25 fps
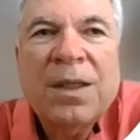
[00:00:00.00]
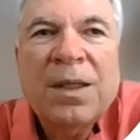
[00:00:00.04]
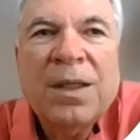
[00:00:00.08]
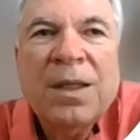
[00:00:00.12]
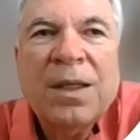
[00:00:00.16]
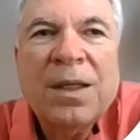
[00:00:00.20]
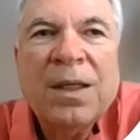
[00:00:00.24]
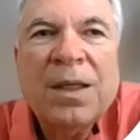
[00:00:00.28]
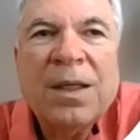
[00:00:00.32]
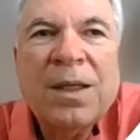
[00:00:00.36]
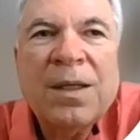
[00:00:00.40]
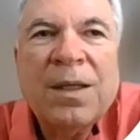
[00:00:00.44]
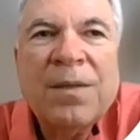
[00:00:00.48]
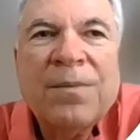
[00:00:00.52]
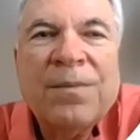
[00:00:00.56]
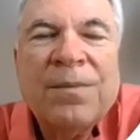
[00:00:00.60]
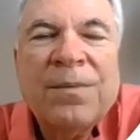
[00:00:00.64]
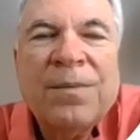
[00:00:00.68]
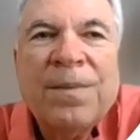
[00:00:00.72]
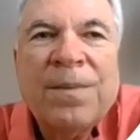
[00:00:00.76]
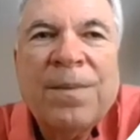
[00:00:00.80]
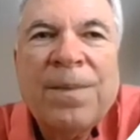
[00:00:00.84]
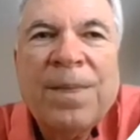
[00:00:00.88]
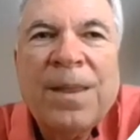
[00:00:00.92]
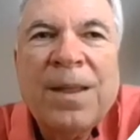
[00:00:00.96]
The
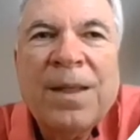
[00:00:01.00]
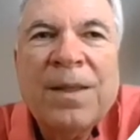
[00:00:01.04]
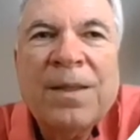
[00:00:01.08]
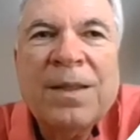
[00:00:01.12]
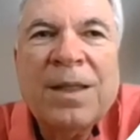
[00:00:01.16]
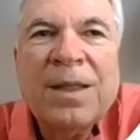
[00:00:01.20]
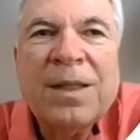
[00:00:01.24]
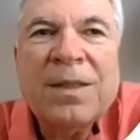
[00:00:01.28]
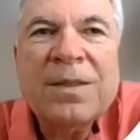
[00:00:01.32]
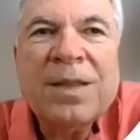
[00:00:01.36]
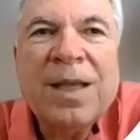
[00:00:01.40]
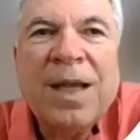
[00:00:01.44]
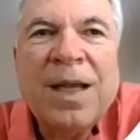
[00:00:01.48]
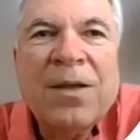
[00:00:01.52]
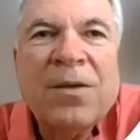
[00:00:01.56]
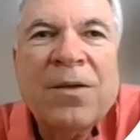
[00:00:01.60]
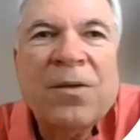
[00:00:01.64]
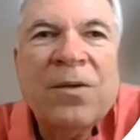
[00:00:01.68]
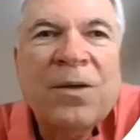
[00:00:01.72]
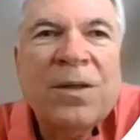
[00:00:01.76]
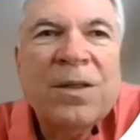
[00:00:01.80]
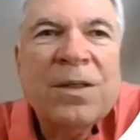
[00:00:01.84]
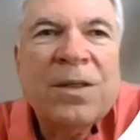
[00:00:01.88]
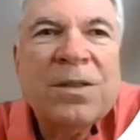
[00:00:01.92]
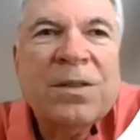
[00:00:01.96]
exact
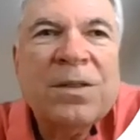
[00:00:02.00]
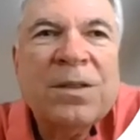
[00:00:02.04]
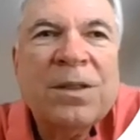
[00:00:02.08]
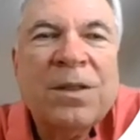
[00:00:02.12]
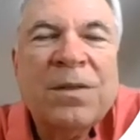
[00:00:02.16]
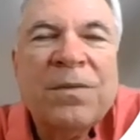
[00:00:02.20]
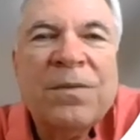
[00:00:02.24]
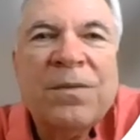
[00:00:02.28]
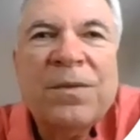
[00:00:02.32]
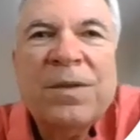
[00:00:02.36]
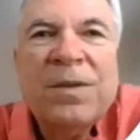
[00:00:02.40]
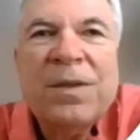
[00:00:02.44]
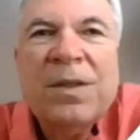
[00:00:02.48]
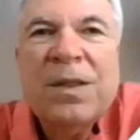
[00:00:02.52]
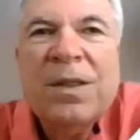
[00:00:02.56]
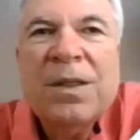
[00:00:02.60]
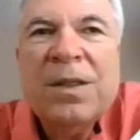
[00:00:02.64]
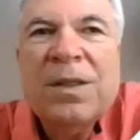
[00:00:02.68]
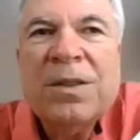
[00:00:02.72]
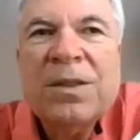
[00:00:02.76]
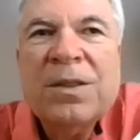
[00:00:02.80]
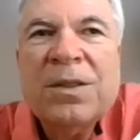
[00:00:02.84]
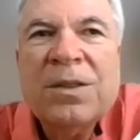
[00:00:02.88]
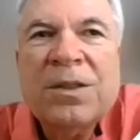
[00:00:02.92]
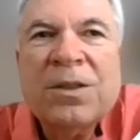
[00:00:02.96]
cause of
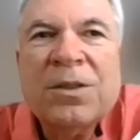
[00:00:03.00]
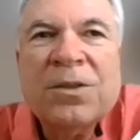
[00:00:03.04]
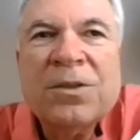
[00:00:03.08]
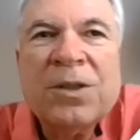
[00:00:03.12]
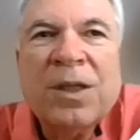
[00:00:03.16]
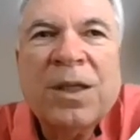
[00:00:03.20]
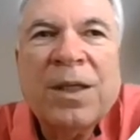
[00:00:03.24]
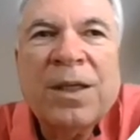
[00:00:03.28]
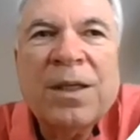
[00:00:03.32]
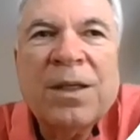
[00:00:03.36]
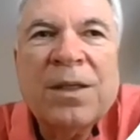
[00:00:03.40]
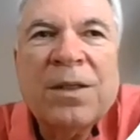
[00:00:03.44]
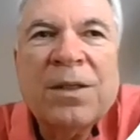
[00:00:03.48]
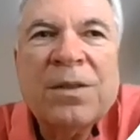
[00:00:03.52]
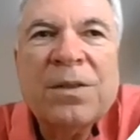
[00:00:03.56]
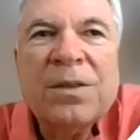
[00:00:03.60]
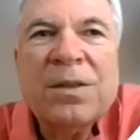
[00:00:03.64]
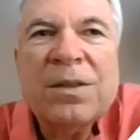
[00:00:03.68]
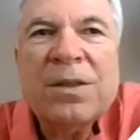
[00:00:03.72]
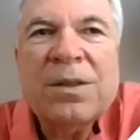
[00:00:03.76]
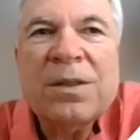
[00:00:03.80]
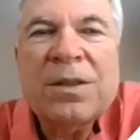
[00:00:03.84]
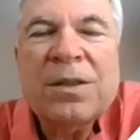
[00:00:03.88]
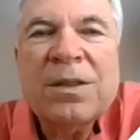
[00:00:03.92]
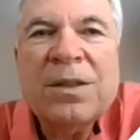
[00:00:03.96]
congenital
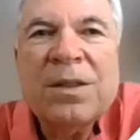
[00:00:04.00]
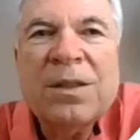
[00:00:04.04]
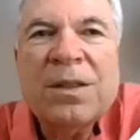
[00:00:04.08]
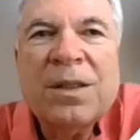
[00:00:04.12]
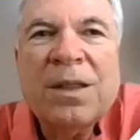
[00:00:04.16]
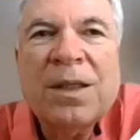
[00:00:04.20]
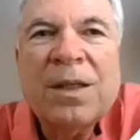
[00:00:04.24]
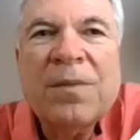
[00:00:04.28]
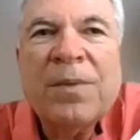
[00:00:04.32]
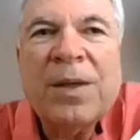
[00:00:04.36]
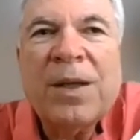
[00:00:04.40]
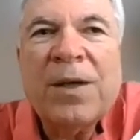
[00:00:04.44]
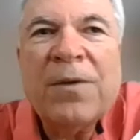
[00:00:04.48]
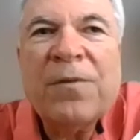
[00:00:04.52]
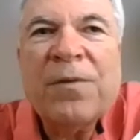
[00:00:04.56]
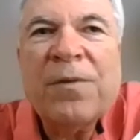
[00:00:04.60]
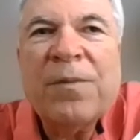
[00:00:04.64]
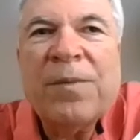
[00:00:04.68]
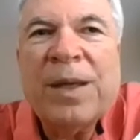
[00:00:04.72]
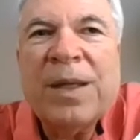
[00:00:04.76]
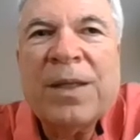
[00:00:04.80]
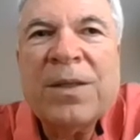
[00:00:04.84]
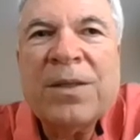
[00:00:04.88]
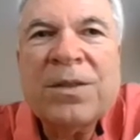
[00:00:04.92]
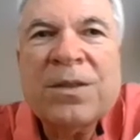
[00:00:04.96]

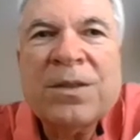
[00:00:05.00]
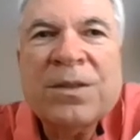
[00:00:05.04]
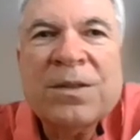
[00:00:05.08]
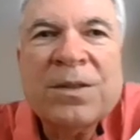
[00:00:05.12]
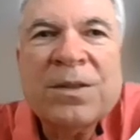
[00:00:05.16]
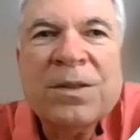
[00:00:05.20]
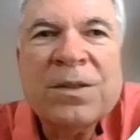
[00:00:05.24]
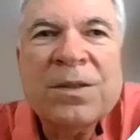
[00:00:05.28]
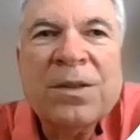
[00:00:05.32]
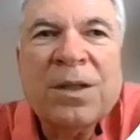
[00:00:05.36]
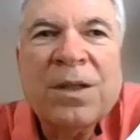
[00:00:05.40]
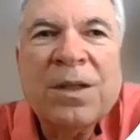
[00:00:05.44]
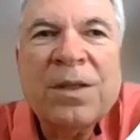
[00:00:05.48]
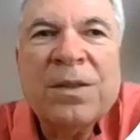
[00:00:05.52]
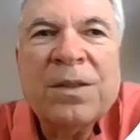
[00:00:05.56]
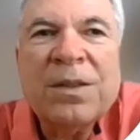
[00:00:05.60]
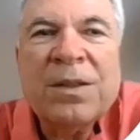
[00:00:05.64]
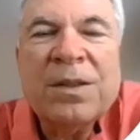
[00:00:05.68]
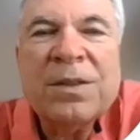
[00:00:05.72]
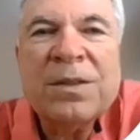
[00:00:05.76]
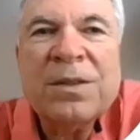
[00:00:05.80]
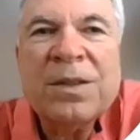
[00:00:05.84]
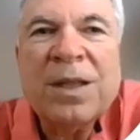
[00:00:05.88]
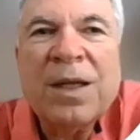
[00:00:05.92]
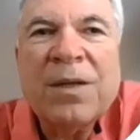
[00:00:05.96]
malformations
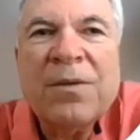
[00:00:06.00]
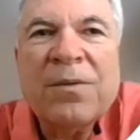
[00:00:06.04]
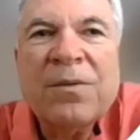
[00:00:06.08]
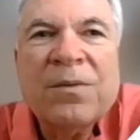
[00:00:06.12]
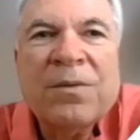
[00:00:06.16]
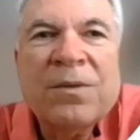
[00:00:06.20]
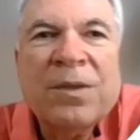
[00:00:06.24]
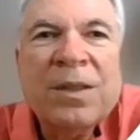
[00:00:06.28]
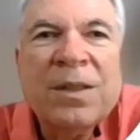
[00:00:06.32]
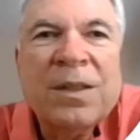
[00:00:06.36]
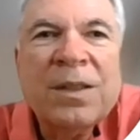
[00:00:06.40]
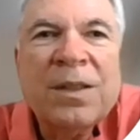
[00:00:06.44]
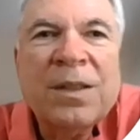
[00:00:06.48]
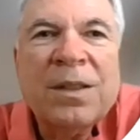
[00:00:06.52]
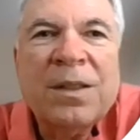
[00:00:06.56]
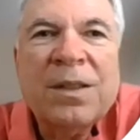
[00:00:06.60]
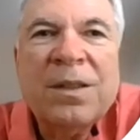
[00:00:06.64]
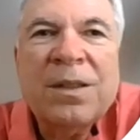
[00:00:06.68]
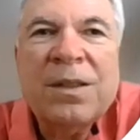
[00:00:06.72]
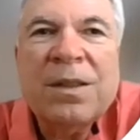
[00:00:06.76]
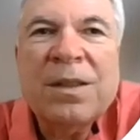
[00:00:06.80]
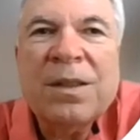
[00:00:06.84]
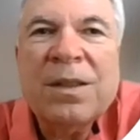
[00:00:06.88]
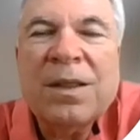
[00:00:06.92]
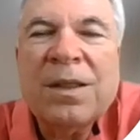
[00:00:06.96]
is not really
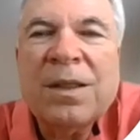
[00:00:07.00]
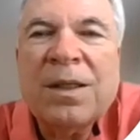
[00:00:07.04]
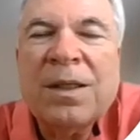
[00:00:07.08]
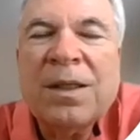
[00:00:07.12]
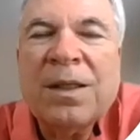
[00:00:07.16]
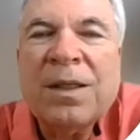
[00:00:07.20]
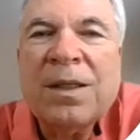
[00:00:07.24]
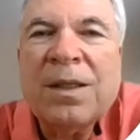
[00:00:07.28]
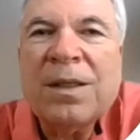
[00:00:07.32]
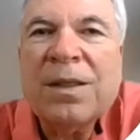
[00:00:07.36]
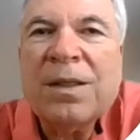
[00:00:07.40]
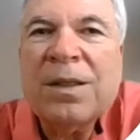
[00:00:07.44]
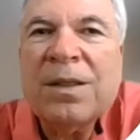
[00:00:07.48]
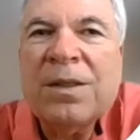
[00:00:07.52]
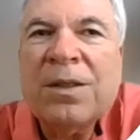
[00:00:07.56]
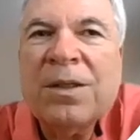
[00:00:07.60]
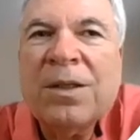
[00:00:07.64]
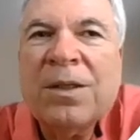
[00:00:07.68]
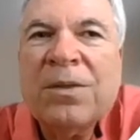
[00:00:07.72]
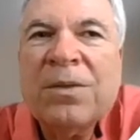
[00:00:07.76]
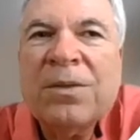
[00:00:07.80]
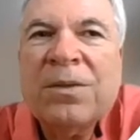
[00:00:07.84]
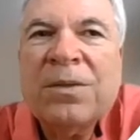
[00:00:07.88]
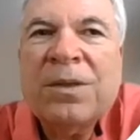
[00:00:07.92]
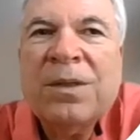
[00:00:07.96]

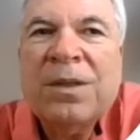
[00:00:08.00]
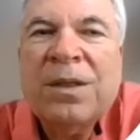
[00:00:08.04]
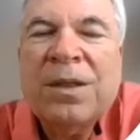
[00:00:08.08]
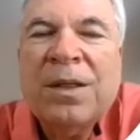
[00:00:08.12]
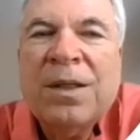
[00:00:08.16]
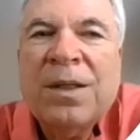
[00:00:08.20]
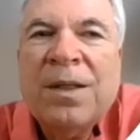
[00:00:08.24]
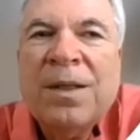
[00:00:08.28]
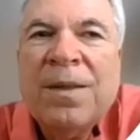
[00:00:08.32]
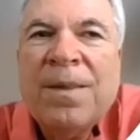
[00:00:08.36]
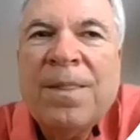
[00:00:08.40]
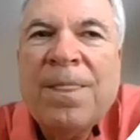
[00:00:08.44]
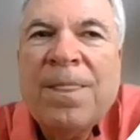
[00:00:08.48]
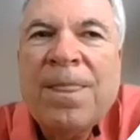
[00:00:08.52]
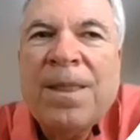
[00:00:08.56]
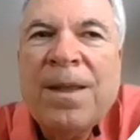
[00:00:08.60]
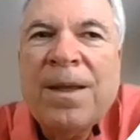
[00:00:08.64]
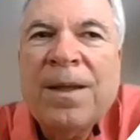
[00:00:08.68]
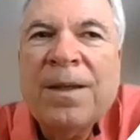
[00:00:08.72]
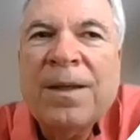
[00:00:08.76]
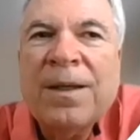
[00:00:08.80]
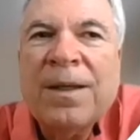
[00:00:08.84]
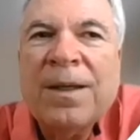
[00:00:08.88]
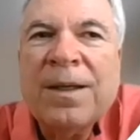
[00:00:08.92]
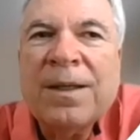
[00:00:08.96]
known.
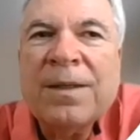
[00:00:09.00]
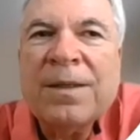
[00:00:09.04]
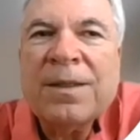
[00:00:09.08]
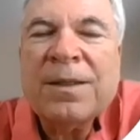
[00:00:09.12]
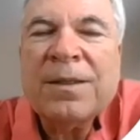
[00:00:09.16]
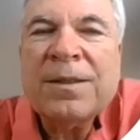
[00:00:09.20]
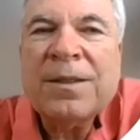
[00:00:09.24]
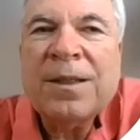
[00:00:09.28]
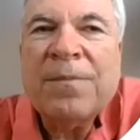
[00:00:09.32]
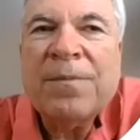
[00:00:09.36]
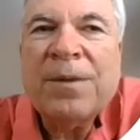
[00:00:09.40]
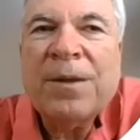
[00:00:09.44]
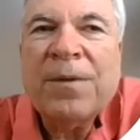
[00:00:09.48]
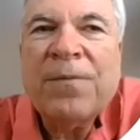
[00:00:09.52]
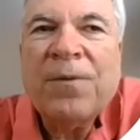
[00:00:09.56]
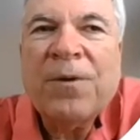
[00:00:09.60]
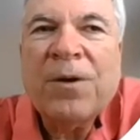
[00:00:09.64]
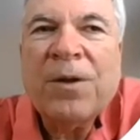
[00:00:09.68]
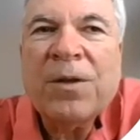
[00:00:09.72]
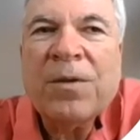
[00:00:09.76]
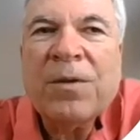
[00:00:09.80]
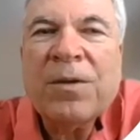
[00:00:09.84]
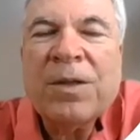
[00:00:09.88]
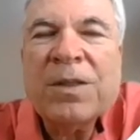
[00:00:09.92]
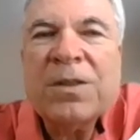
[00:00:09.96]
As I said
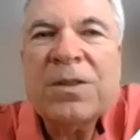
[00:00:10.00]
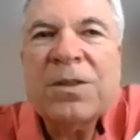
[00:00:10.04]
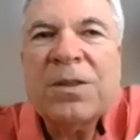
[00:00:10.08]
before, there is